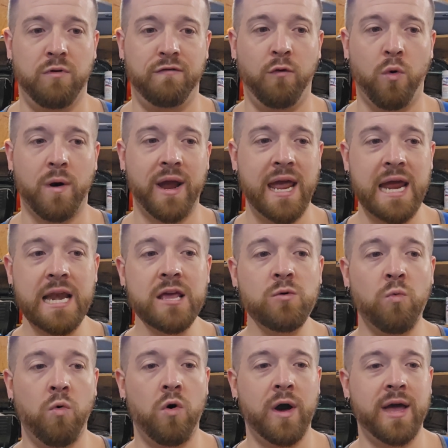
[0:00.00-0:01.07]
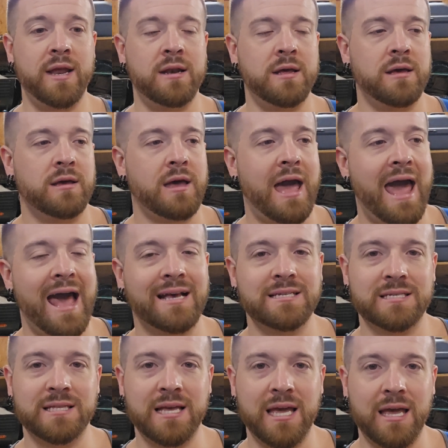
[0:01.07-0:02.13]
before anyone
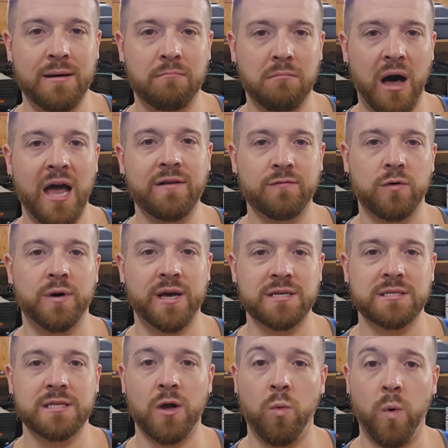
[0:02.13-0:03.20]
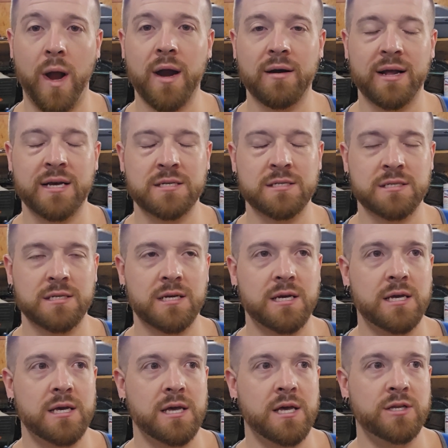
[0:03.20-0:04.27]
has the mindfulness, the awareness
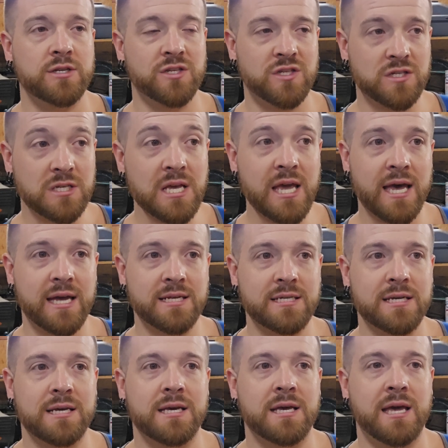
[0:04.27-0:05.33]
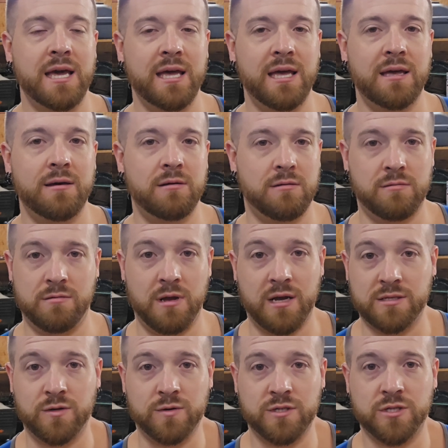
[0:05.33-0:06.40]
to see it,
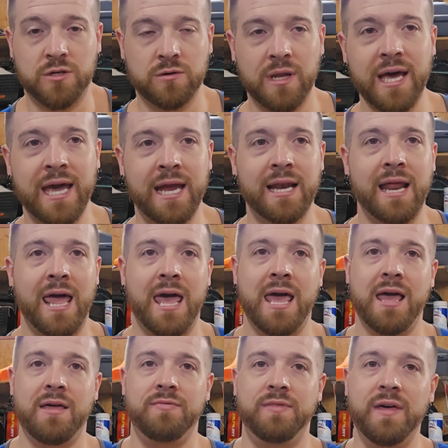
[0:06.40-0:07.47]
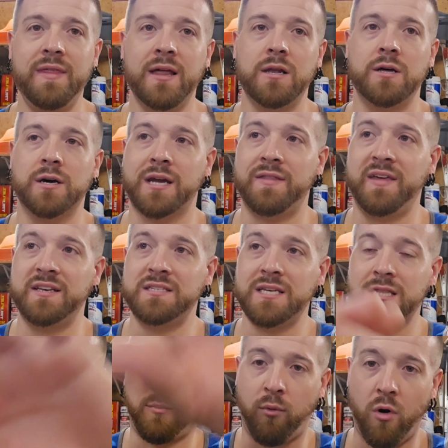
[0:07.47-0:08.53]
not until it's too late, then they look and they
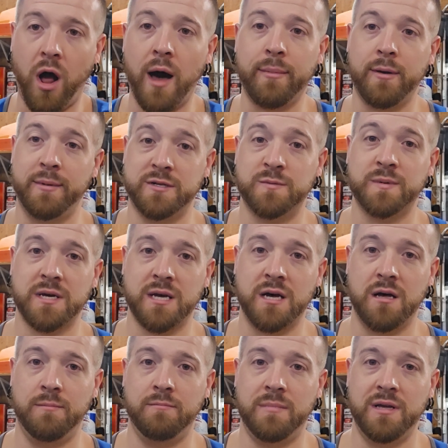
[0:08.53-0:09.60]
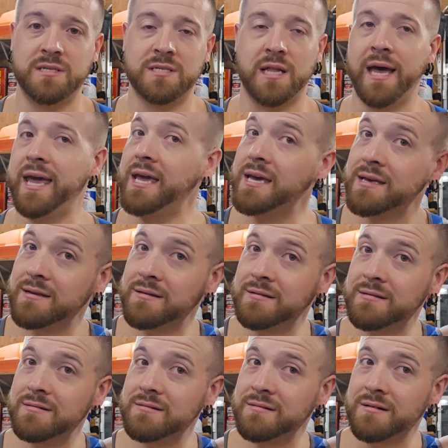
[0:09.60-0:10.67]
see the problem it's become. It's like
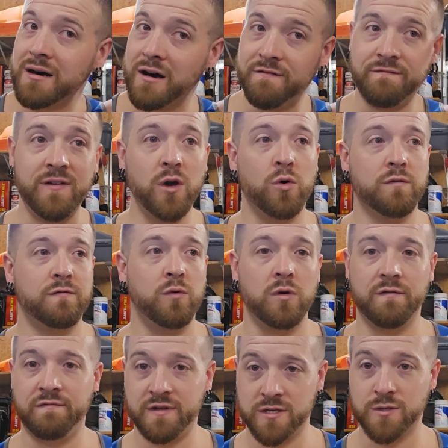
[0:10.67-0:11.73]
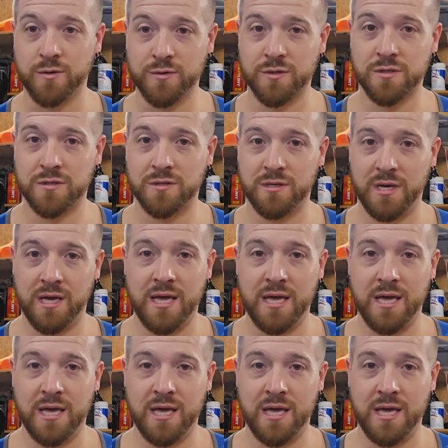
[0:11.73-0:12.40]
a field full of thistles.